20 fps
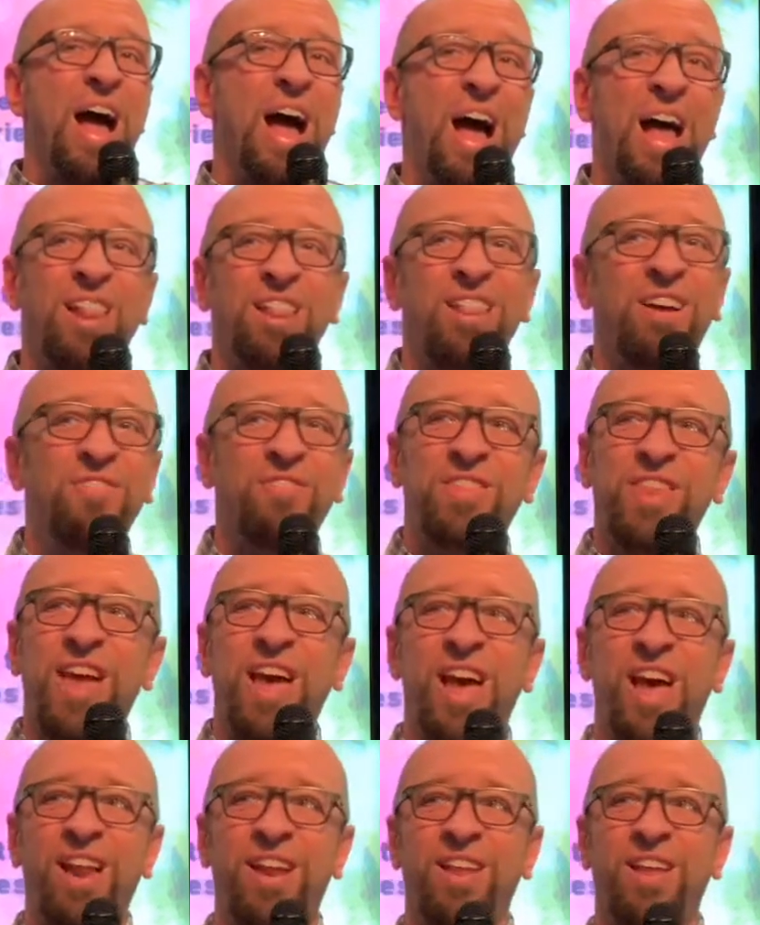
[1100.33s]
I love
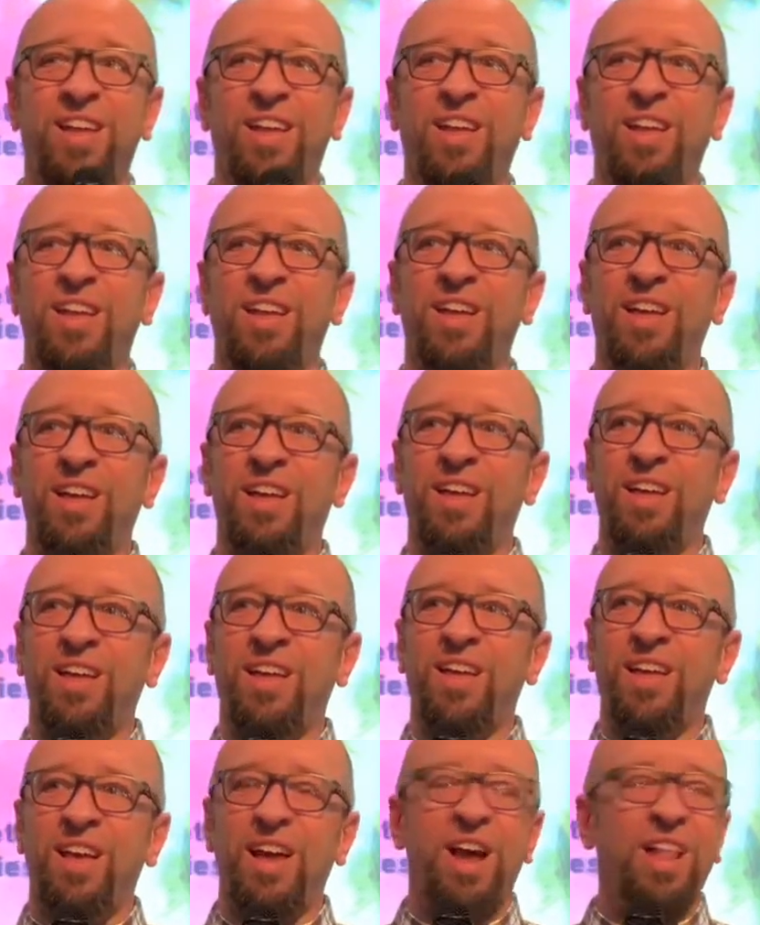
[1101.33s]
that.
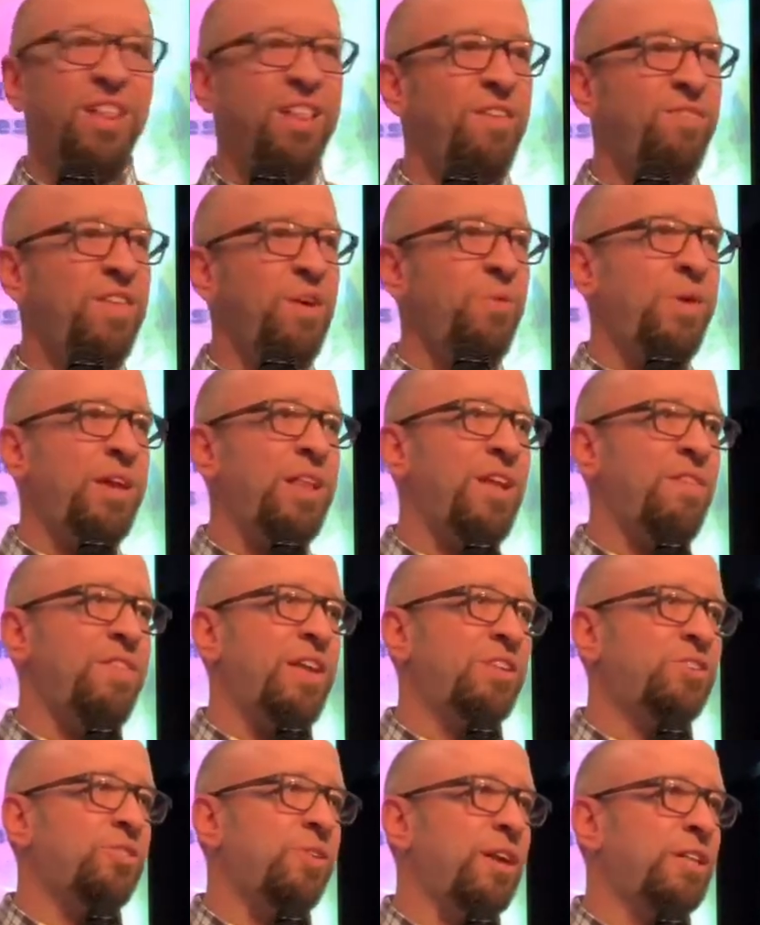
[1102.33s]
I love that we can have
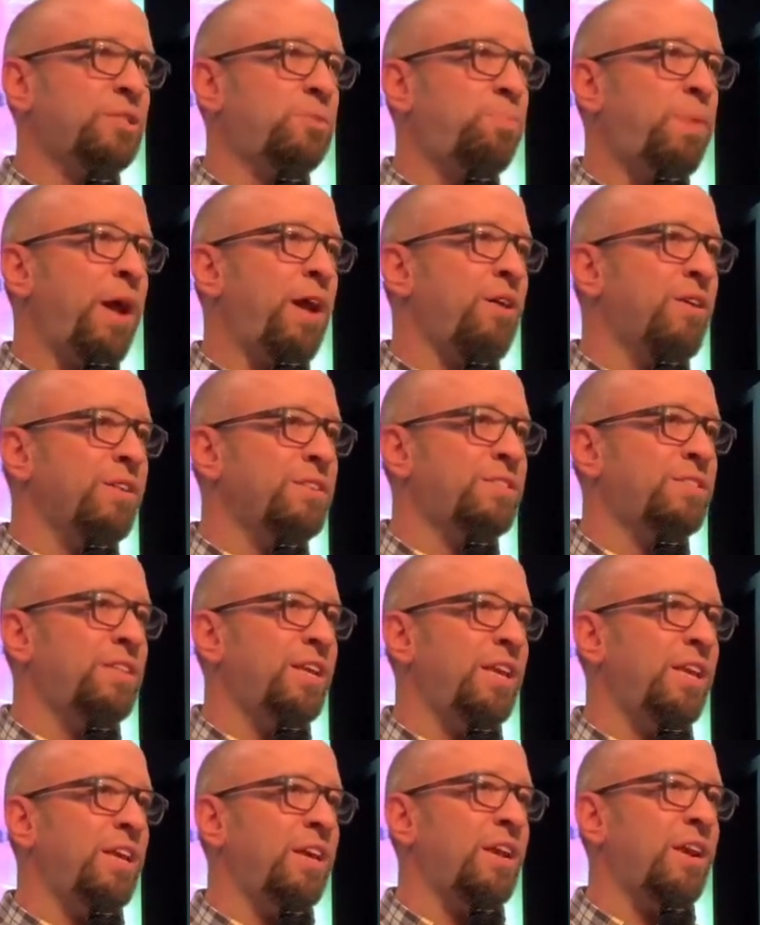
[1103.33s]
that
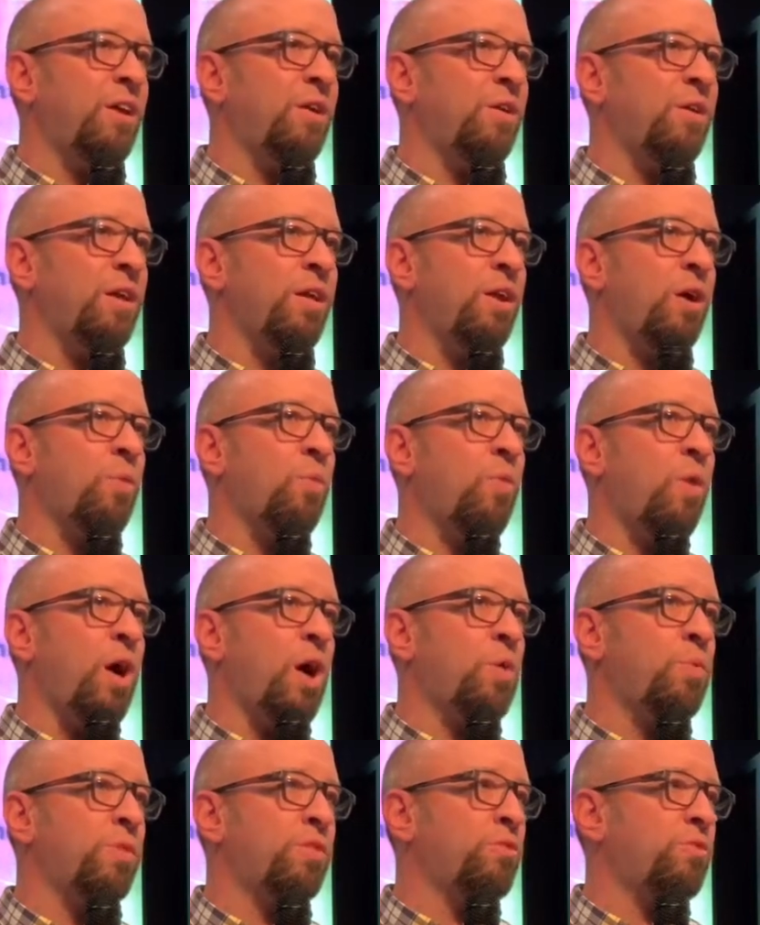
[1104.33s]
transparency in our in our
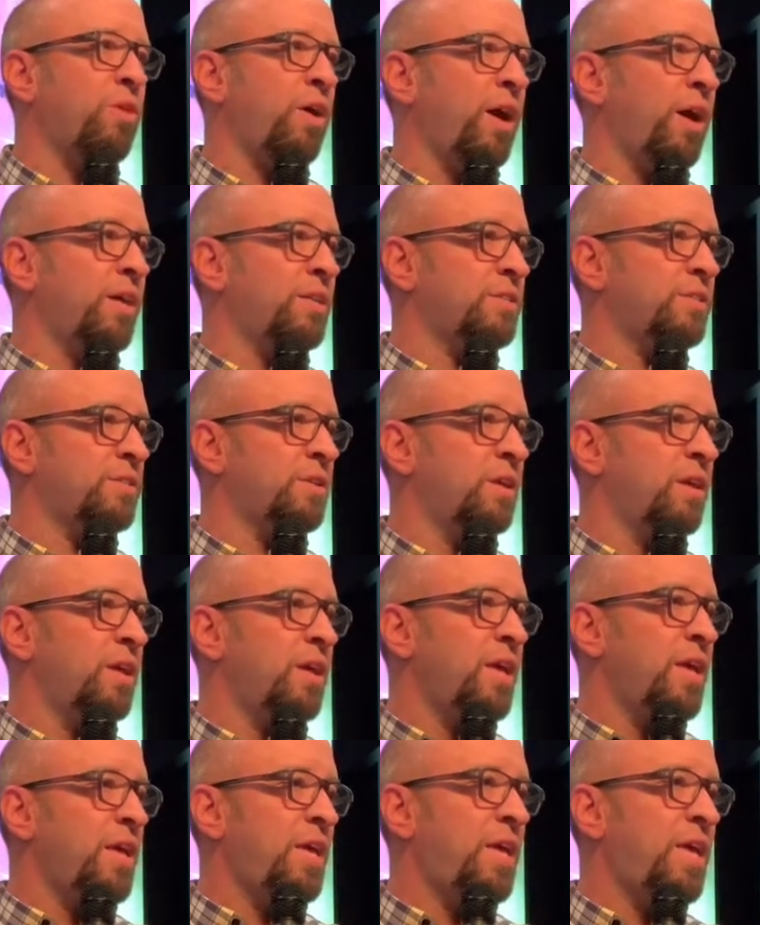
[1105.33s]
walk with Christ.
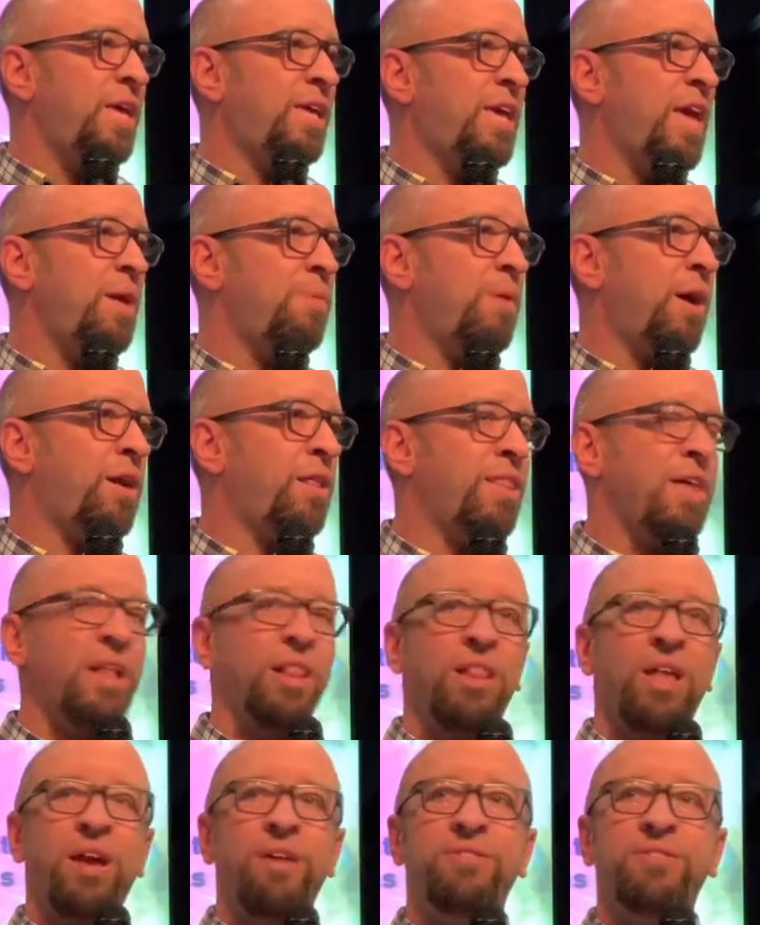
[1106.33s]
He came out of that
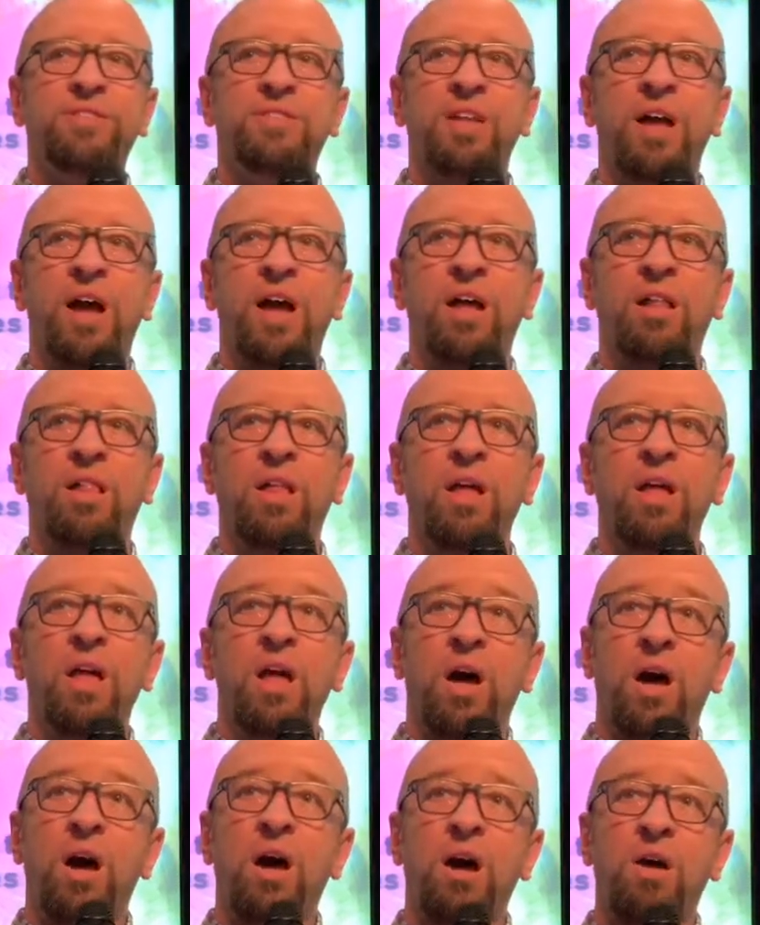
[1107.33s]
lifestyle
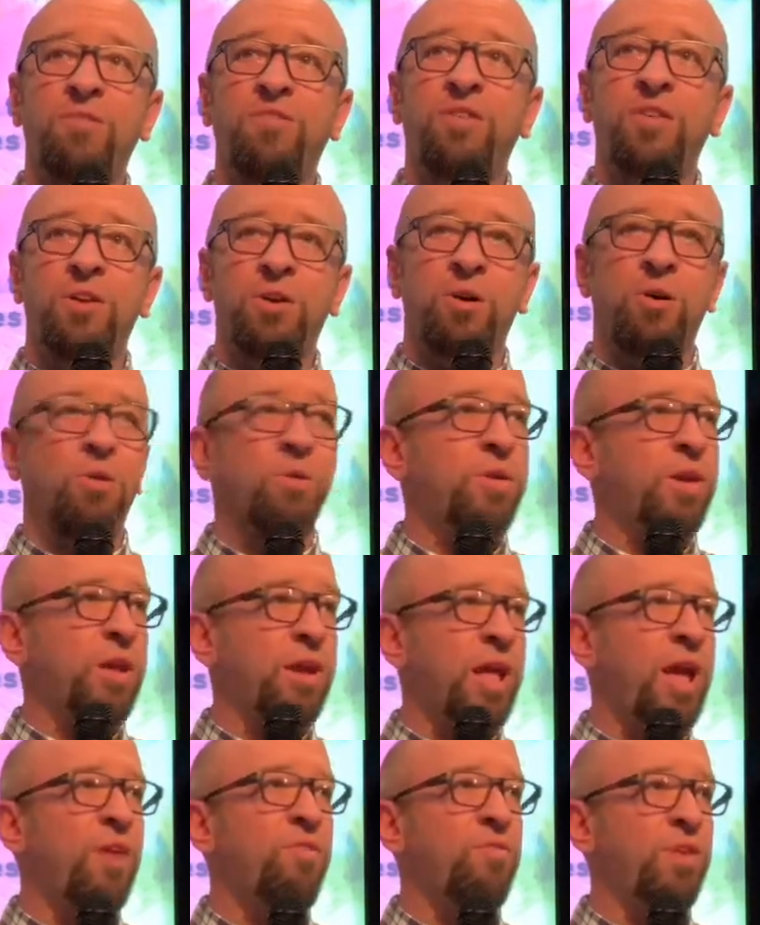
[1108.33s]
of coke
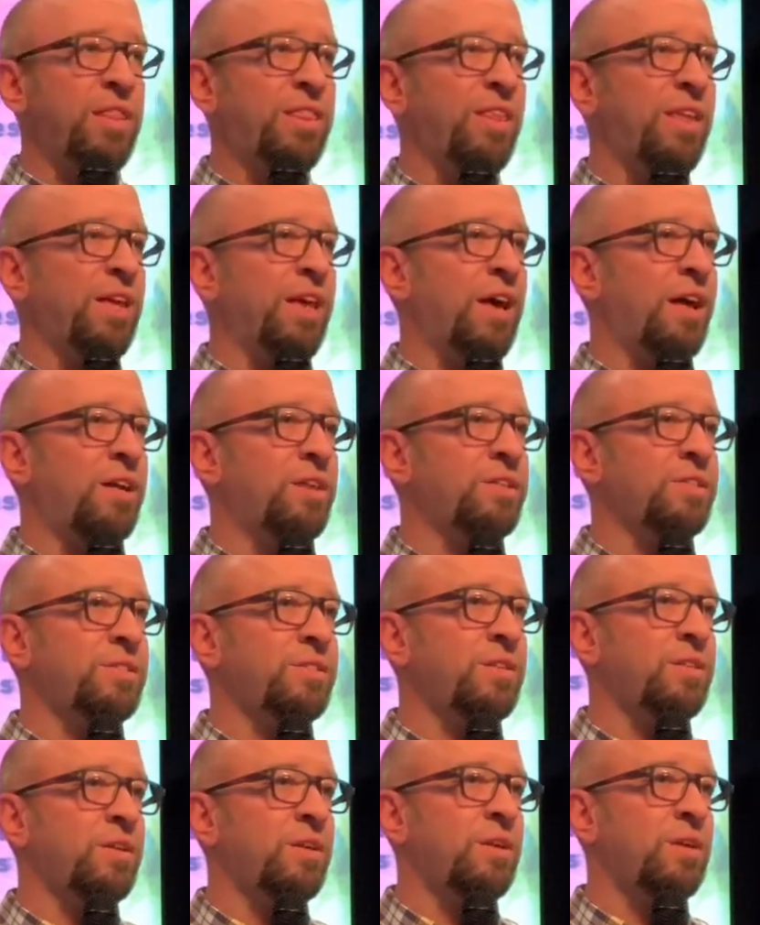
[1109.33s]
and everything else,